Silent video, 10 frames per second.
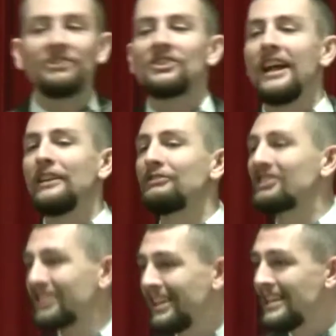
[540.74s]
instead of
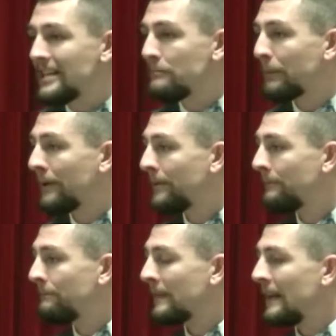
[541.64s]
sleep
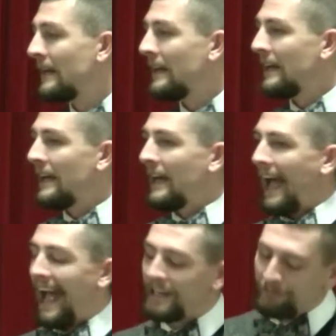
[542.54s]

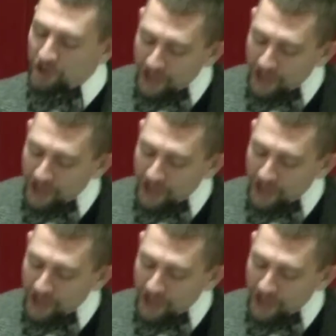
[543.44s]
and if